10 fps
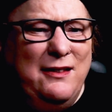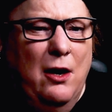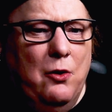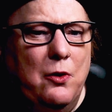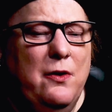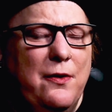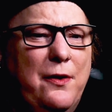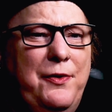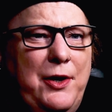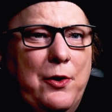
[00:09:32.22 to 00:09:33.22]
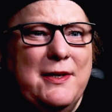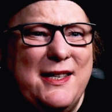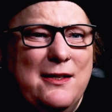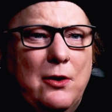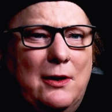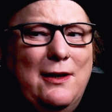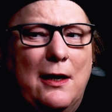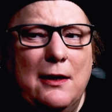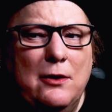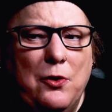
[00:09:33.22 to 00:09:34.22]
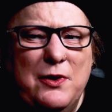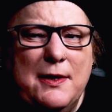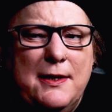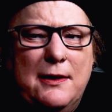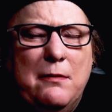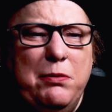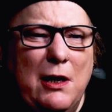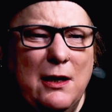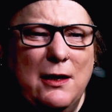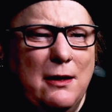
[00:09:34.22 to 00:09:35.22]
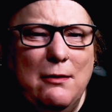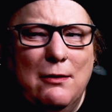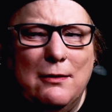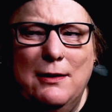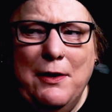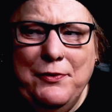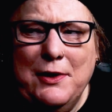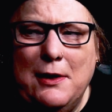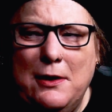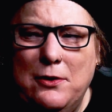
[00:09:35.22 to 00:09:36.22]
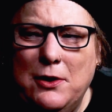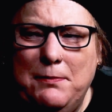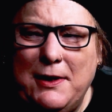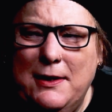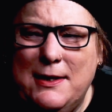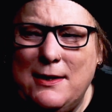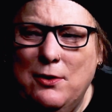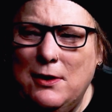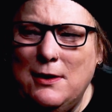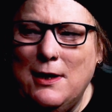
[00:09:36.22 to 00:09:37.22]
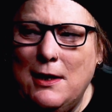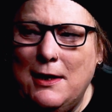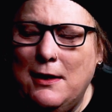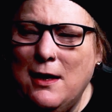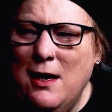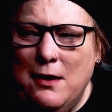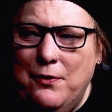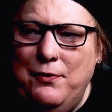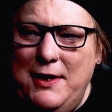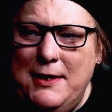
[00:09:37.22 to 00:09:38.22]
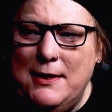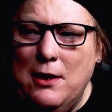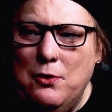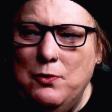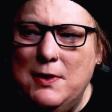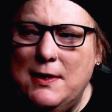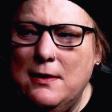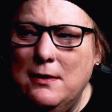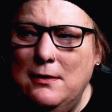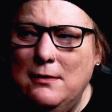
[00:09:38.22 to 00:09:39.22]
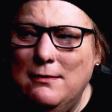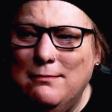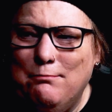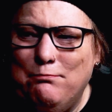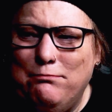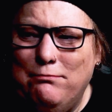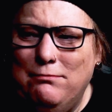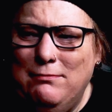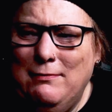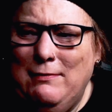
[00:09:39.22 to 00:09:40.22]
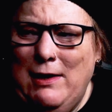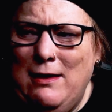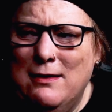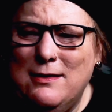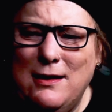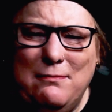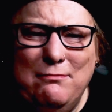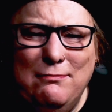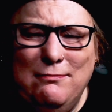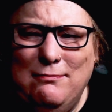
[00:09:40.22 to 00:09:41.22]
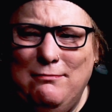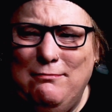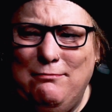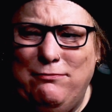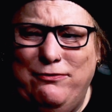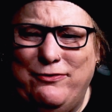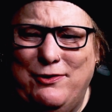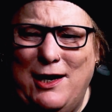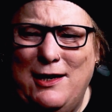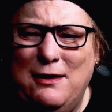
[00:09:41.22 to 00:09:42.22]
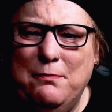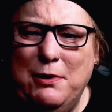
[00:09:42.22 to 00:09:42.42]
And no, the Earth is not like donuts in a parking lot, definitely not. But it's not like 3 stones in some frying